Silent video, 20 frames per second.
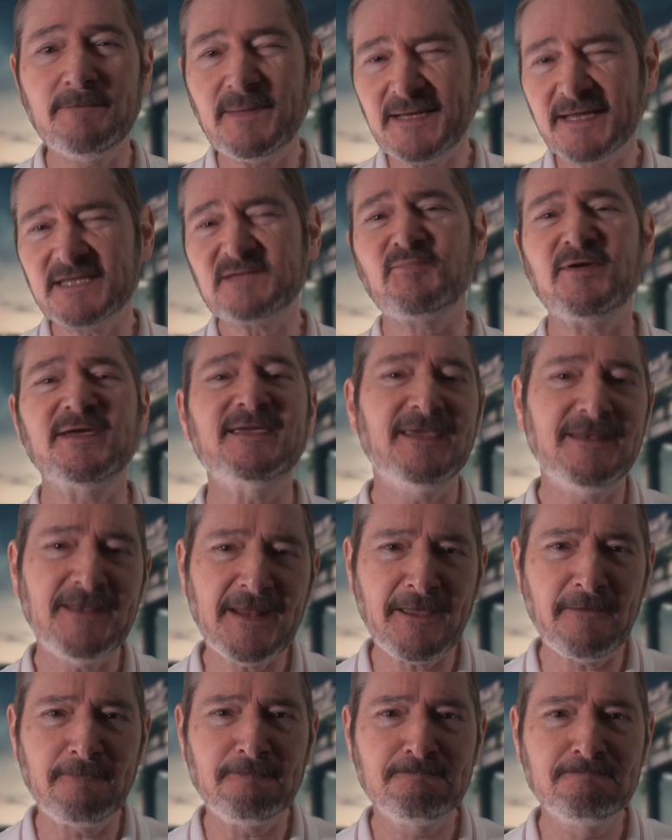but let's break it
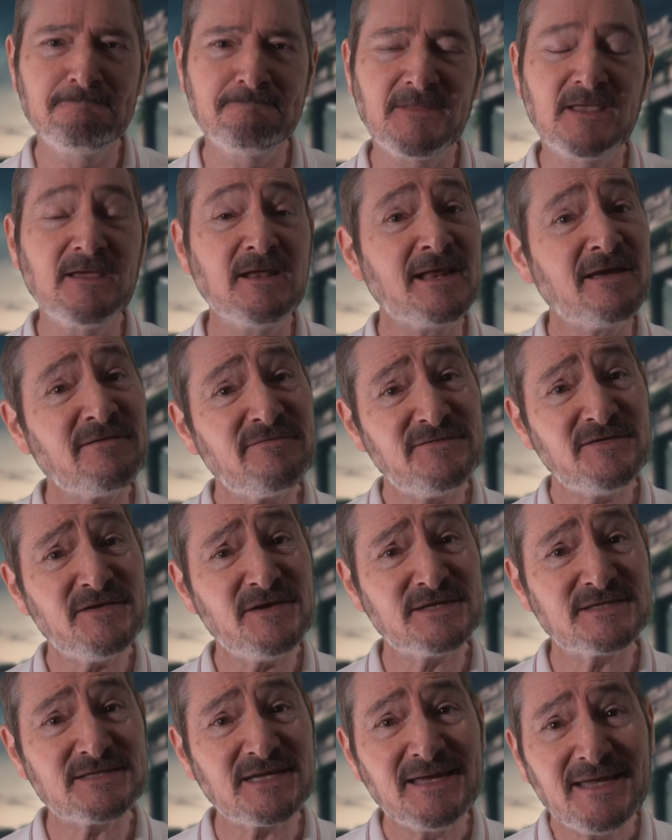down.
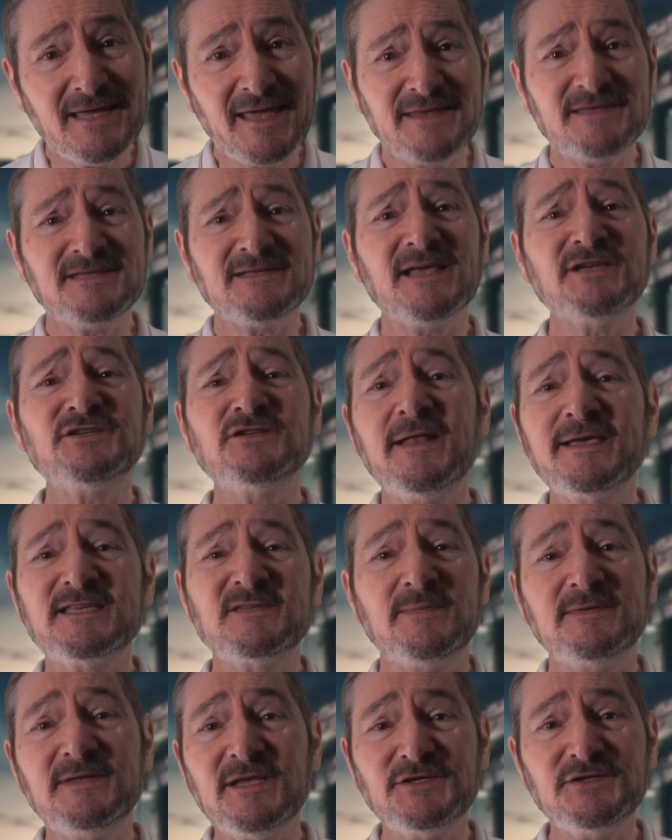First, international
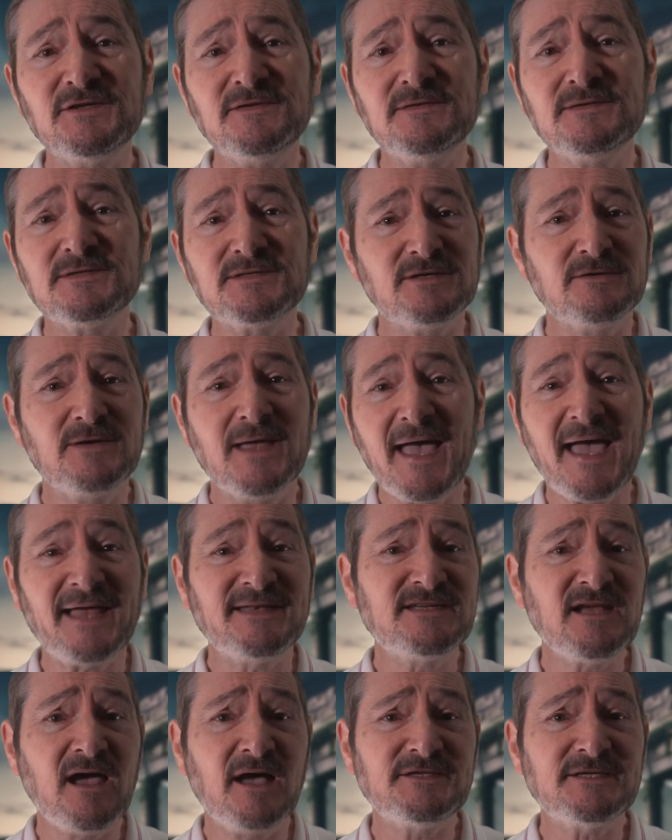expeditions to
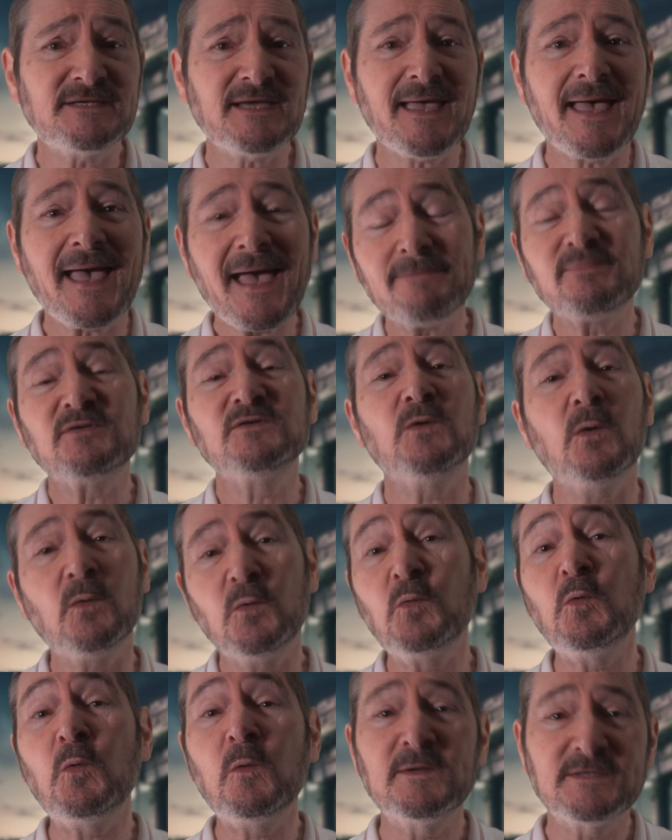Antarctica happen
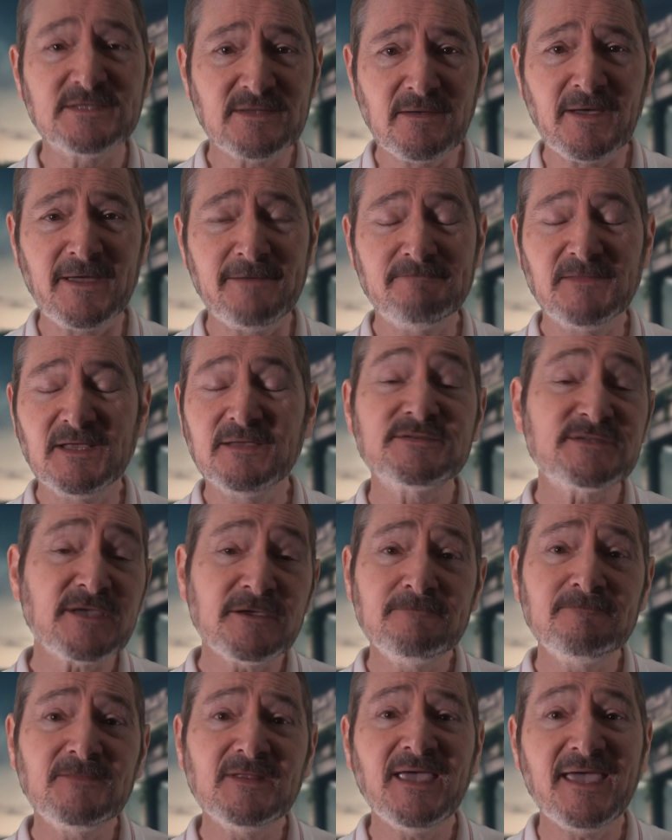all the time, so
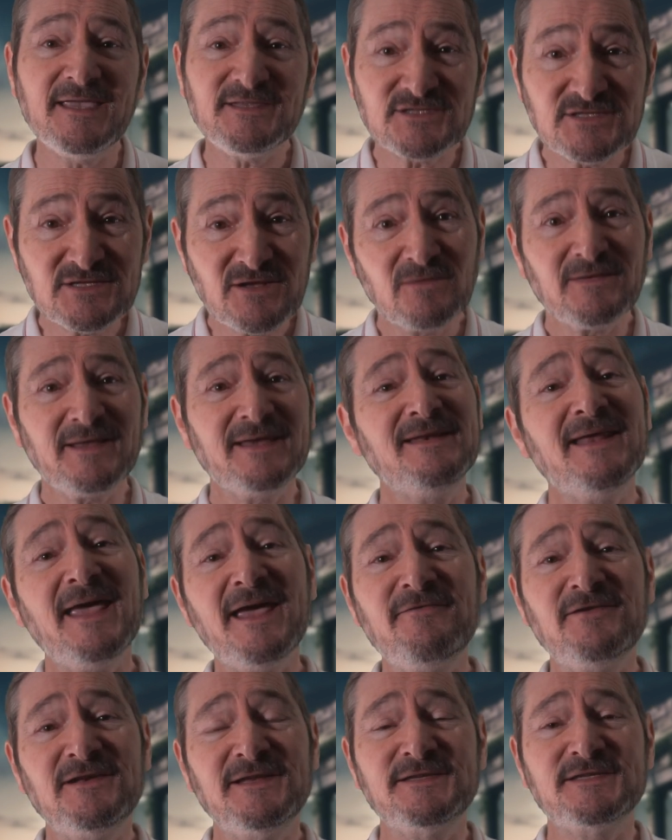it's not
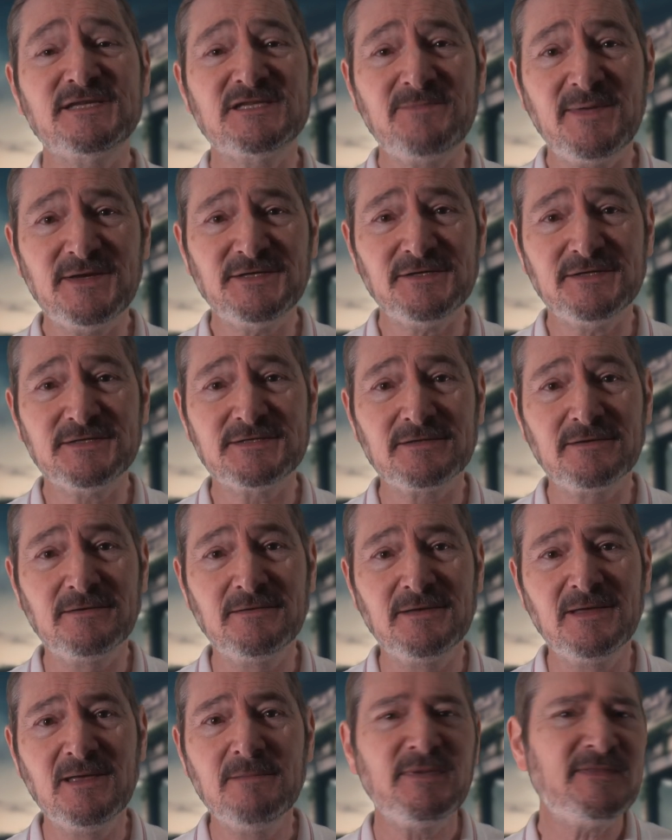inherently suspicious.
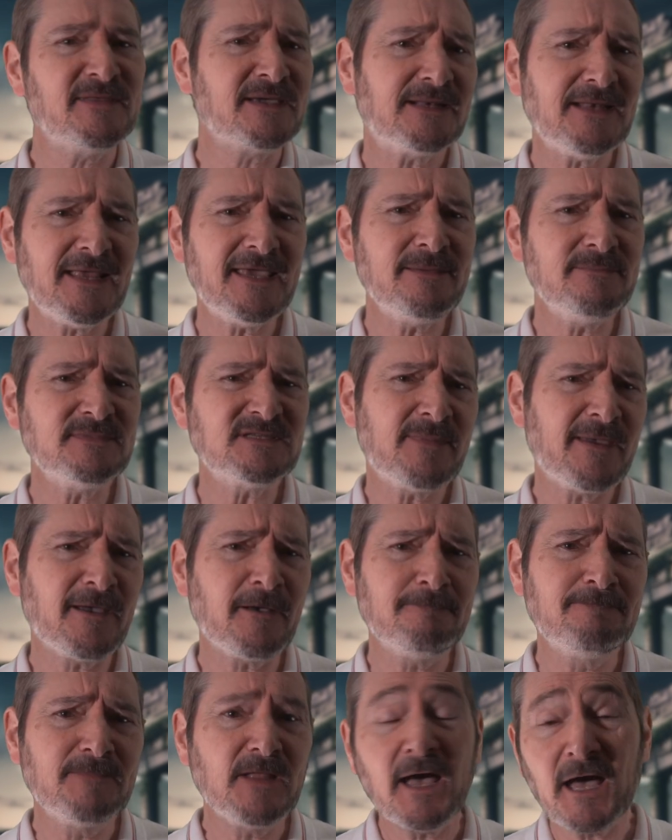But the claims
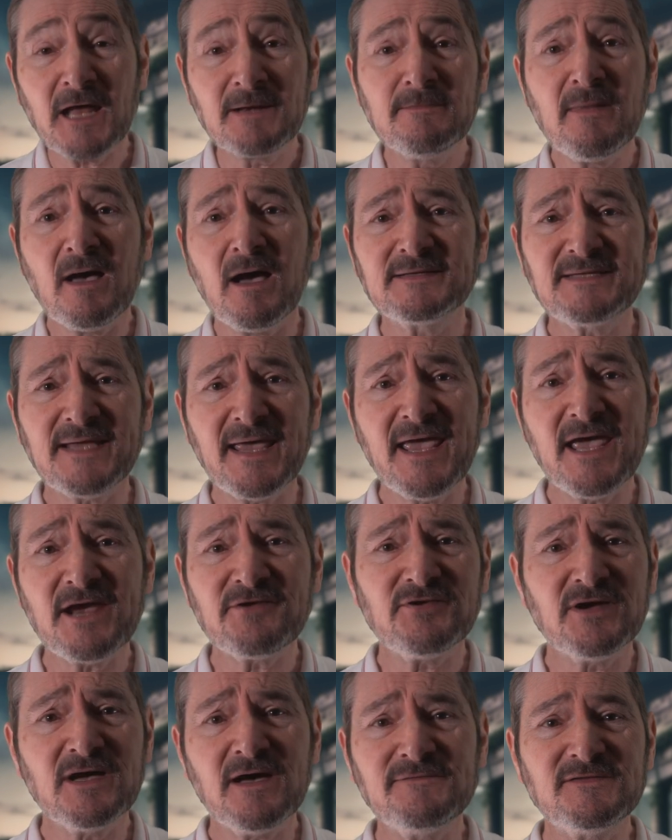about unmarked
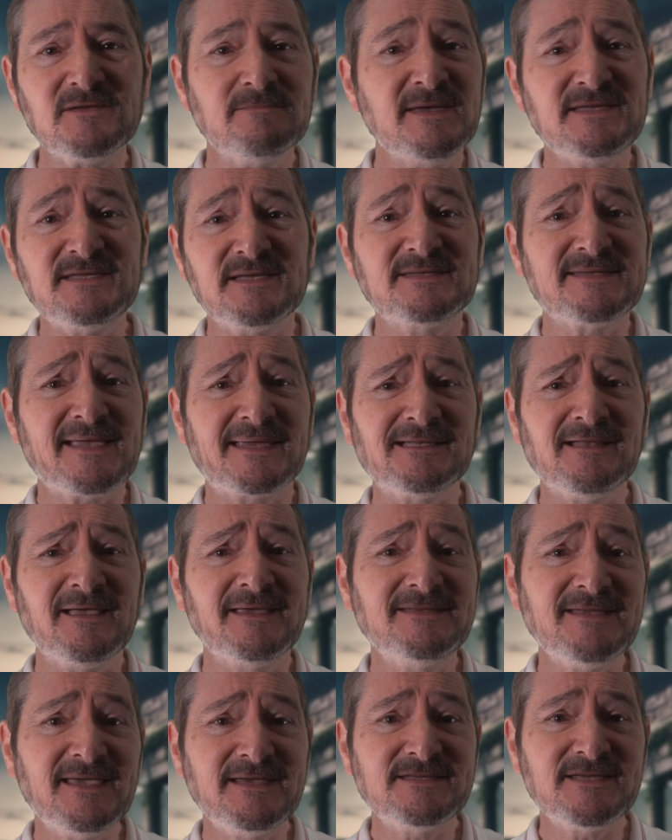aircraft and missing satellite
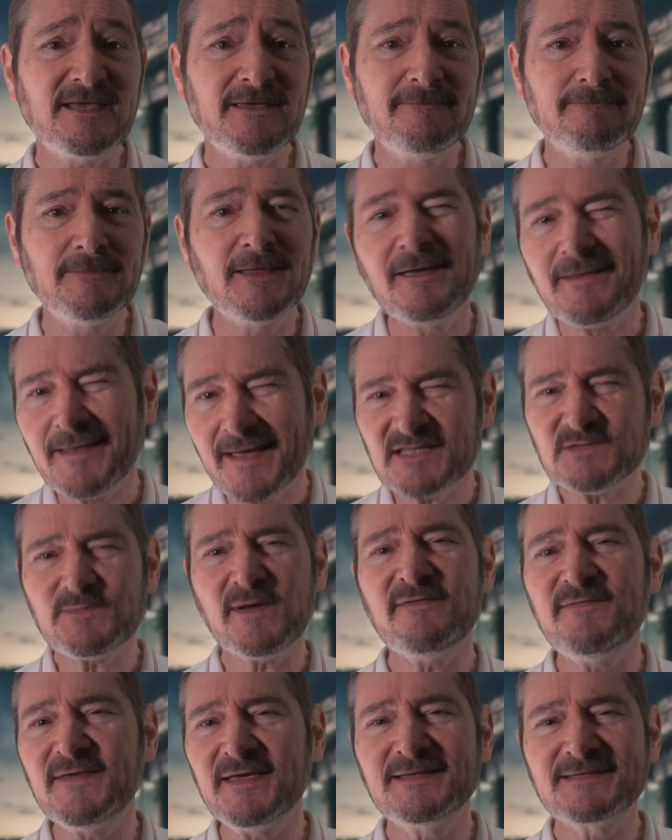data, that's where
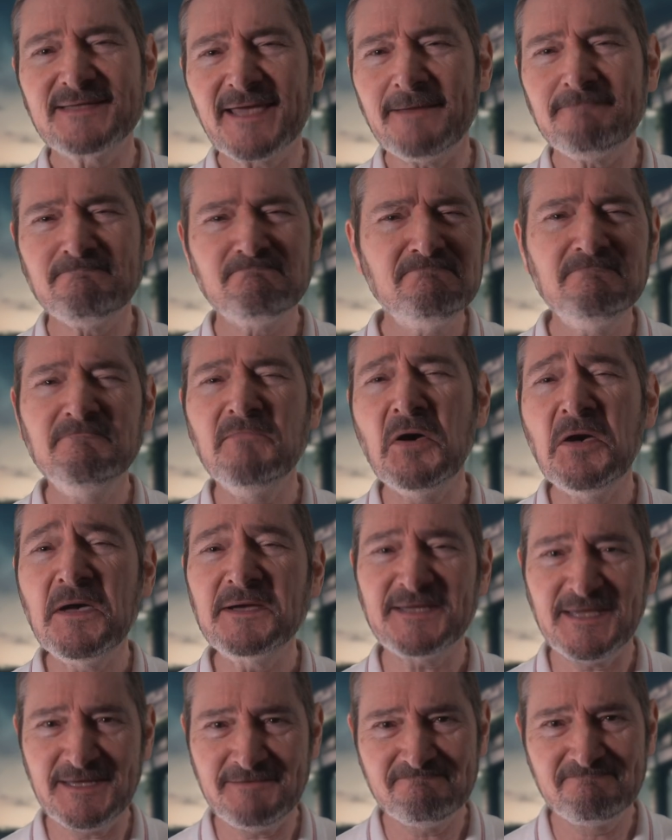things get
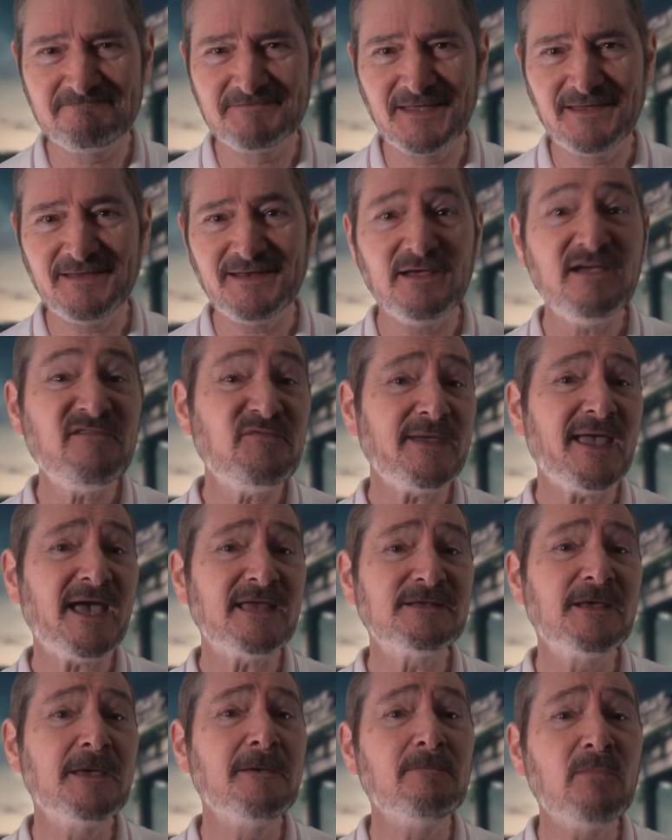murky. Now, if we
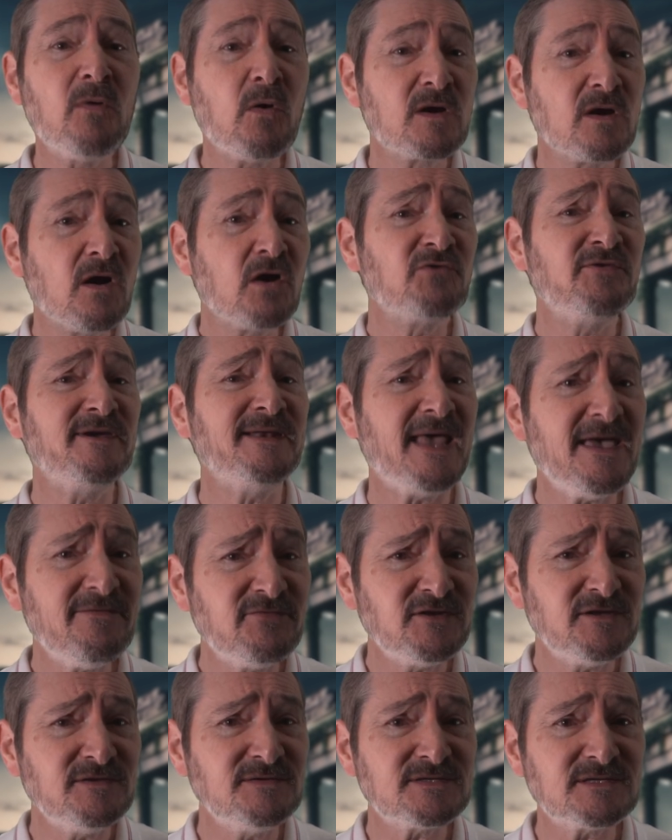had more concrete
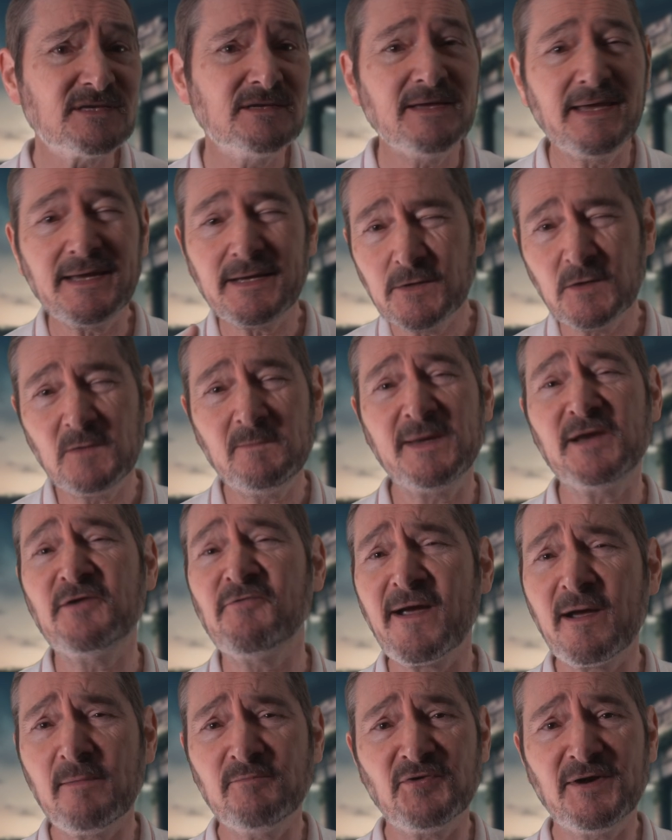evidence, it could be
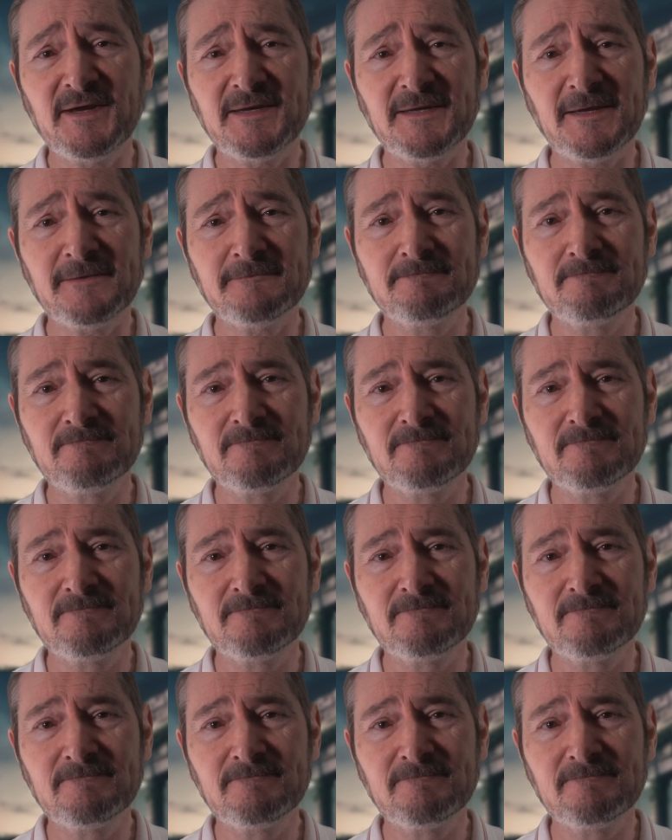groundbreaking.